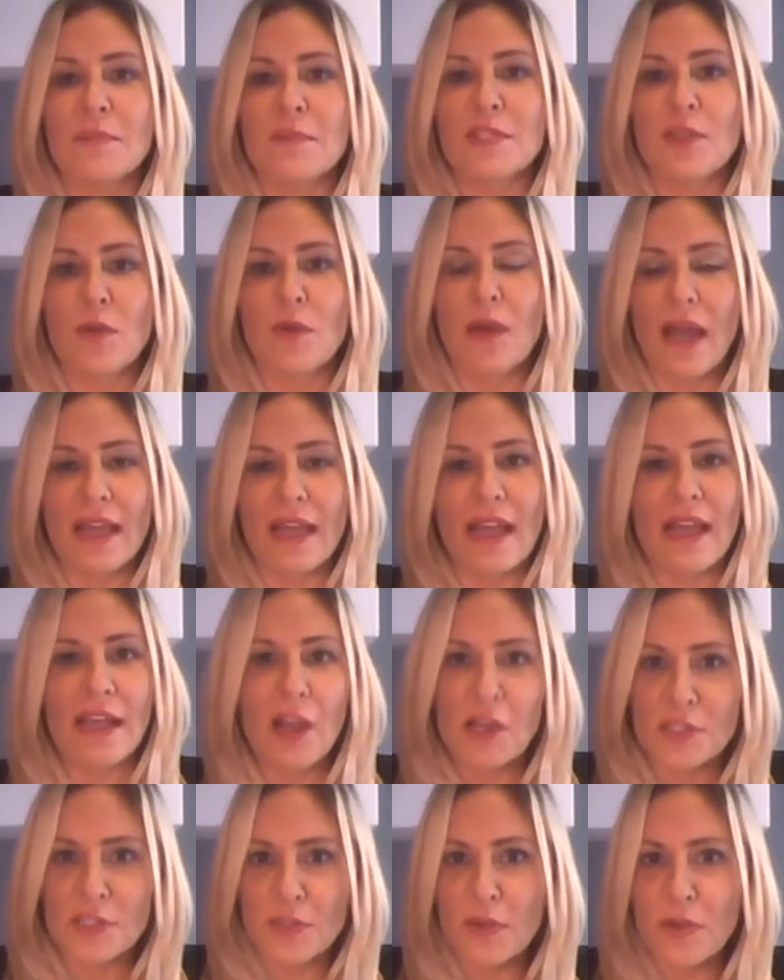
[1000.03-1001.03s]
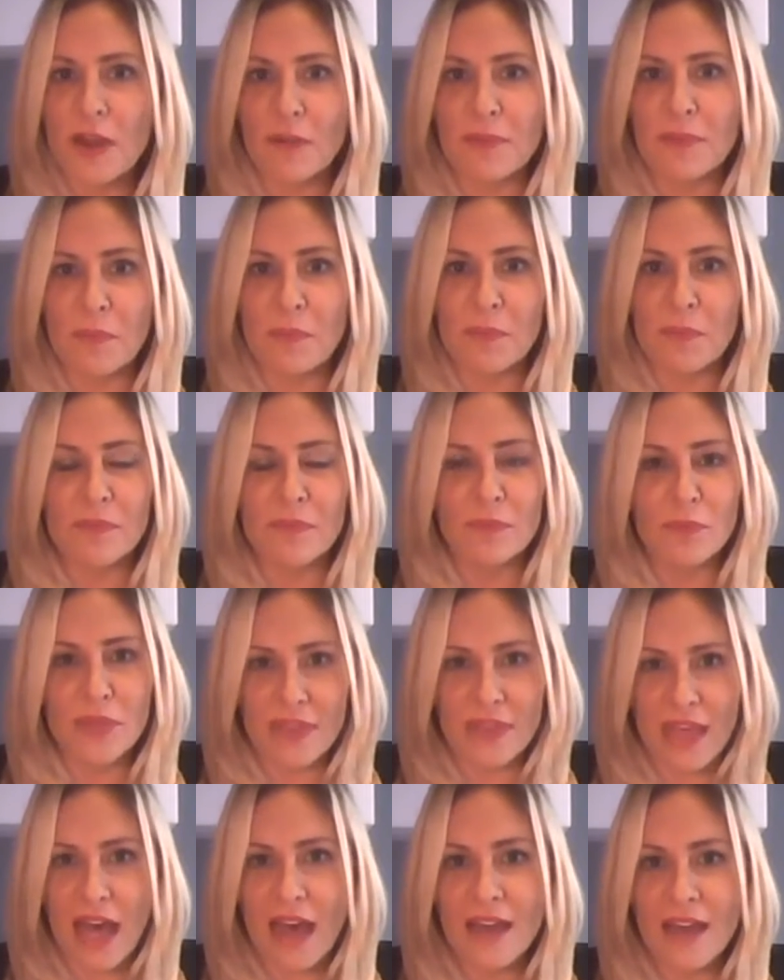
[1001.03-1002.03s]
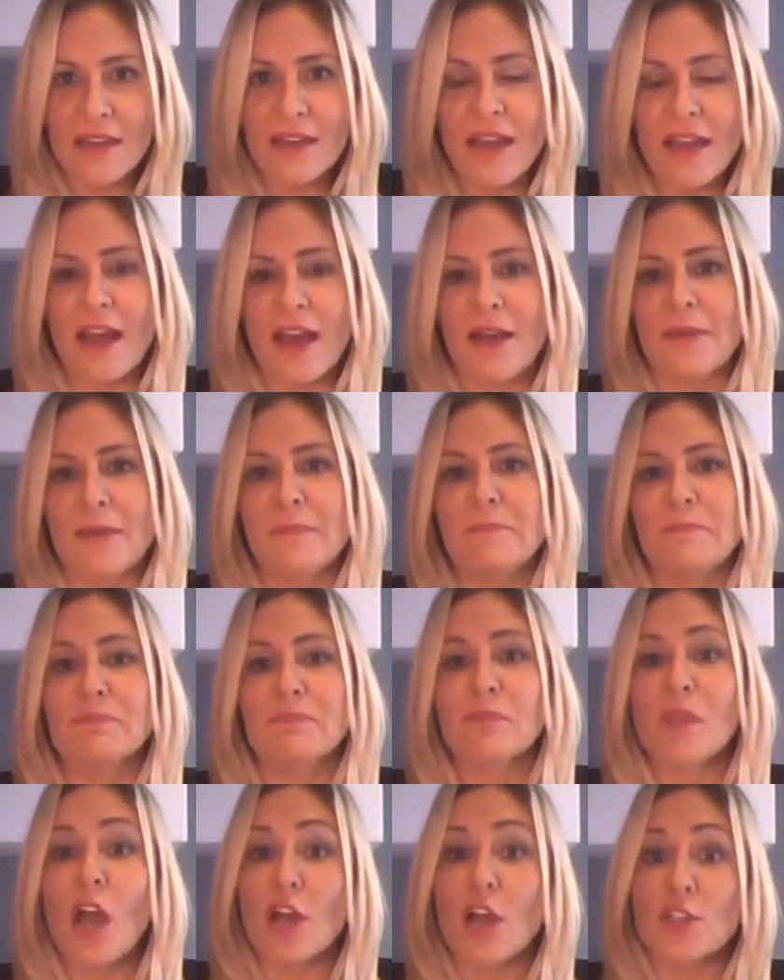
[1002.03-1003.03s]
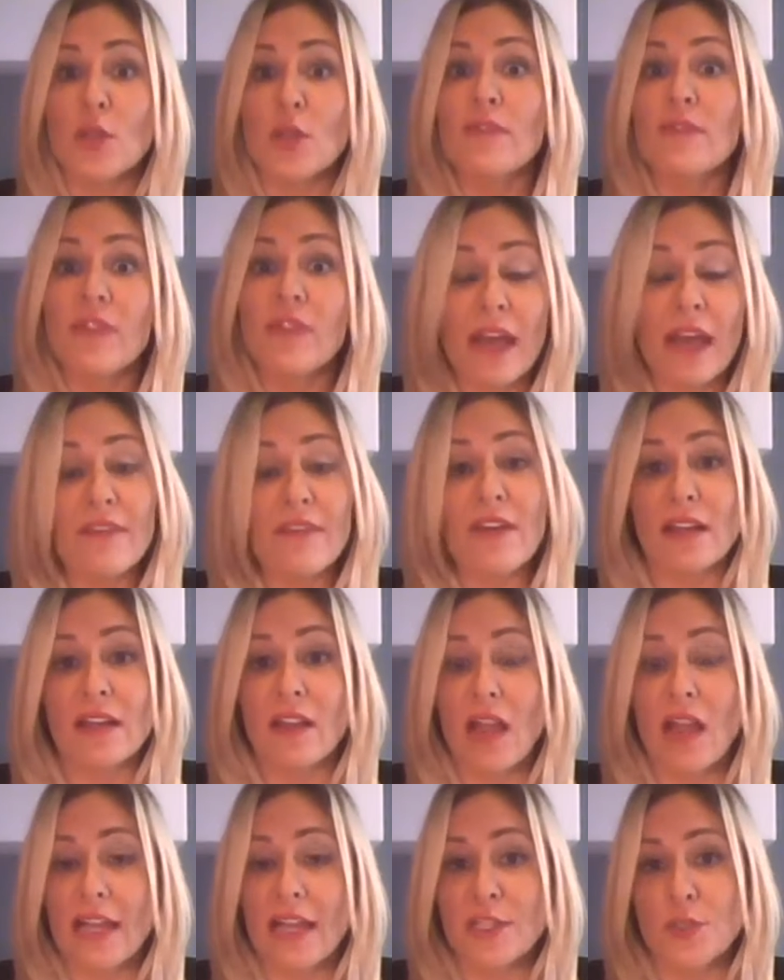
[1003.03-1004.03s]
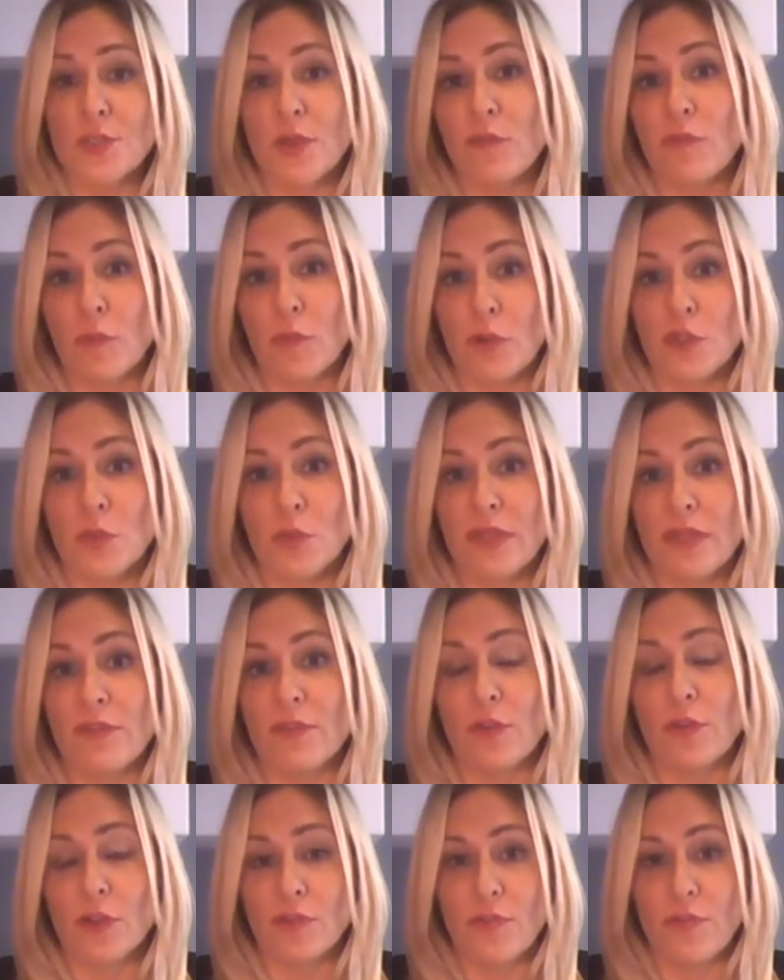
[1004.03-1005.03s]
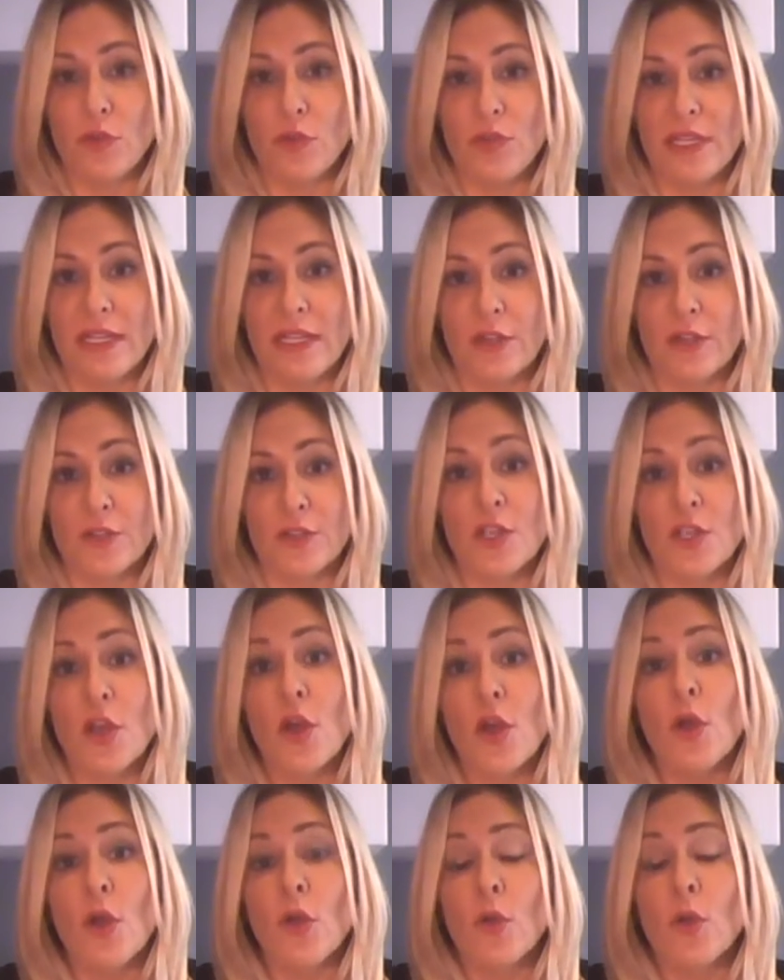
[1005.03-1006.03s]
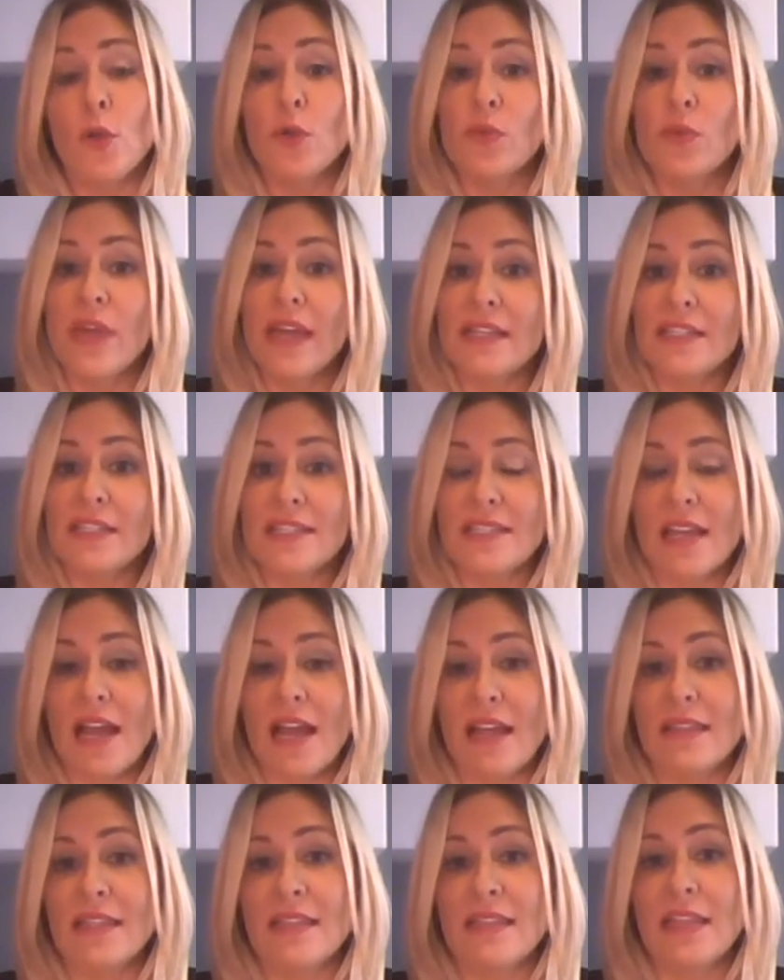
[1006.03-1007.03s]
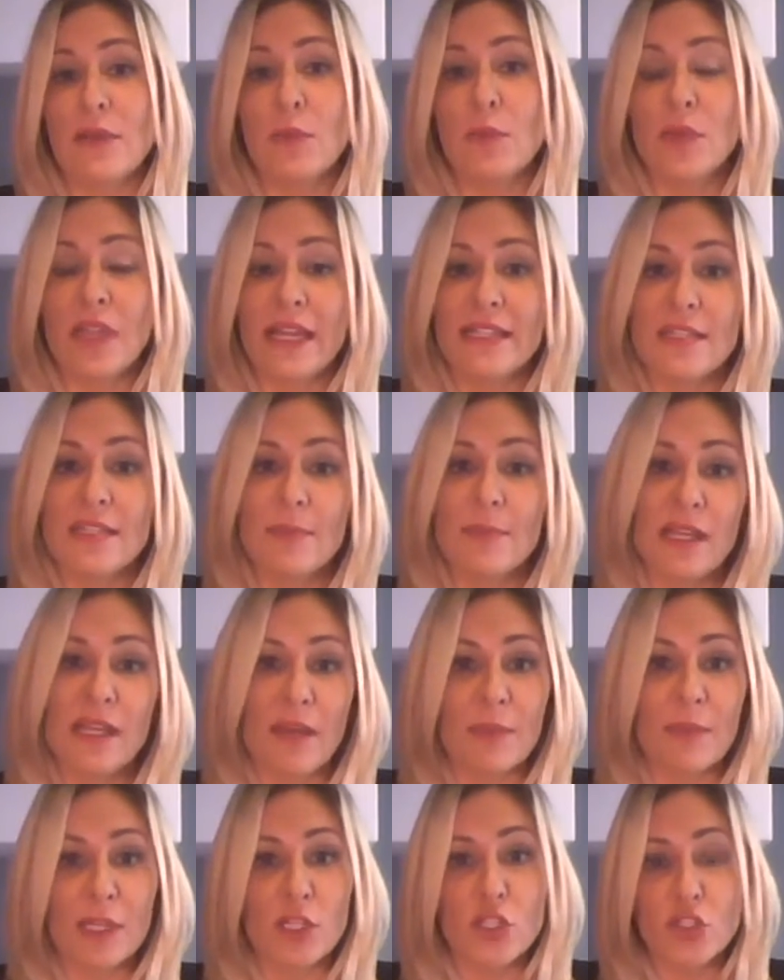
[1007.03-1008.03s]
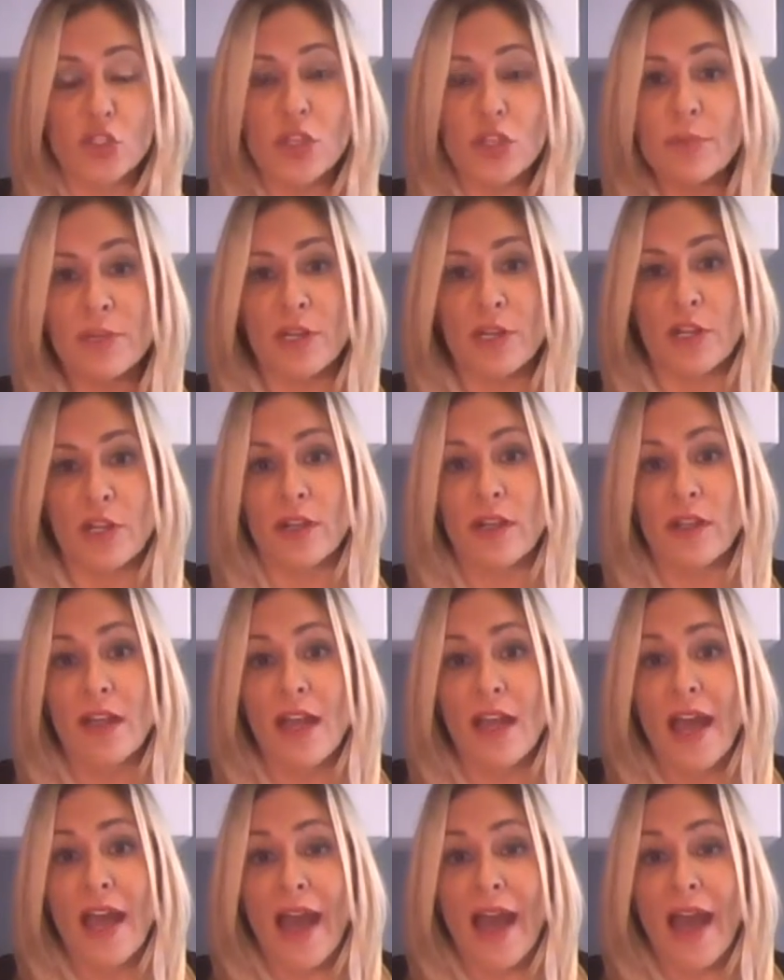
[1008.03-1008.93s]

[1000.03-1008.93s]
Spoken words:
So I also help them with that. Also, I've had clients who I've worked with for a few years who then decide that they would like to become a contributor.